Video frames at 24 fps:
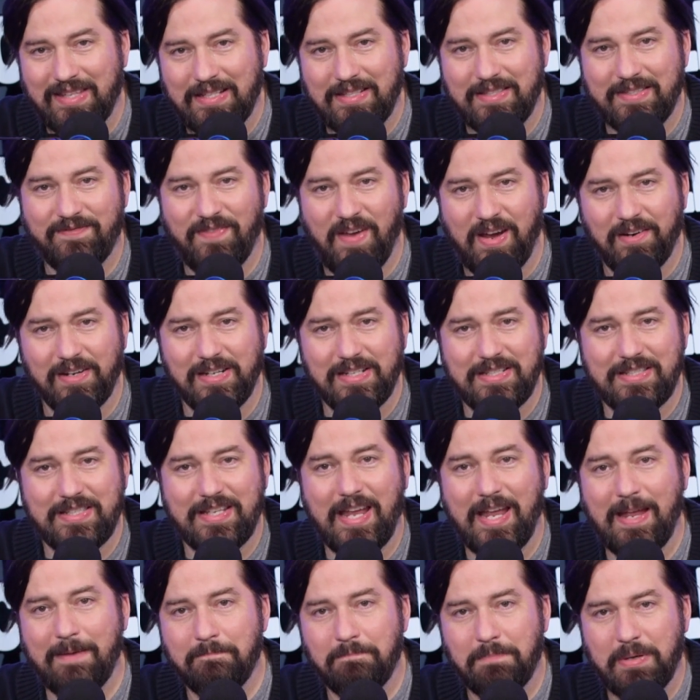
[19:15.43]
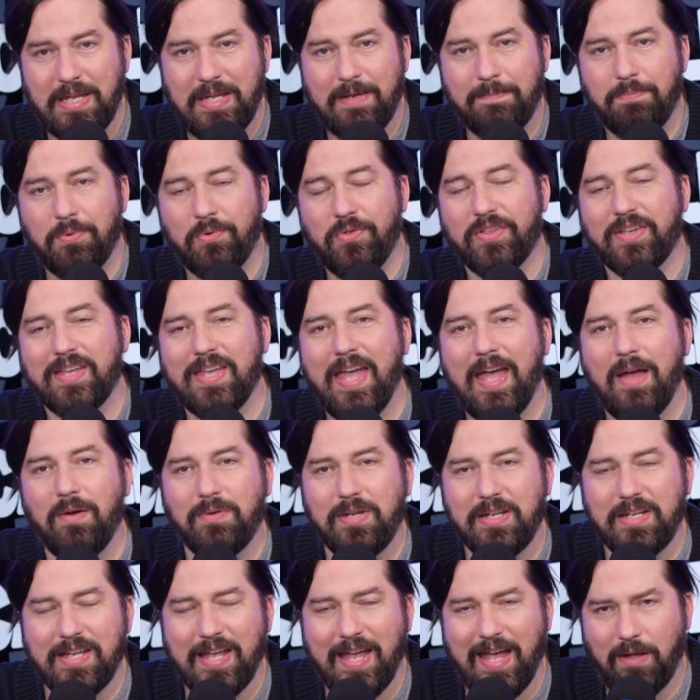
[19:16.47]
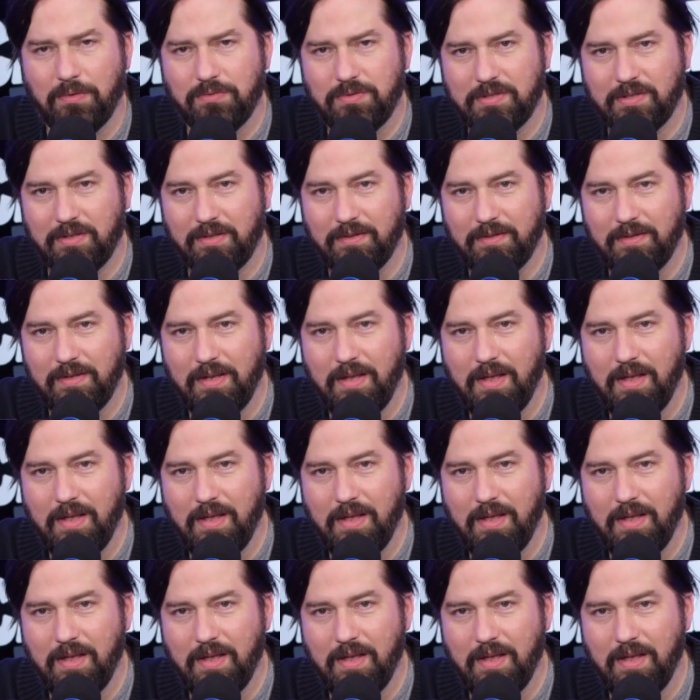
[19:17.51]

these very same people, the county council,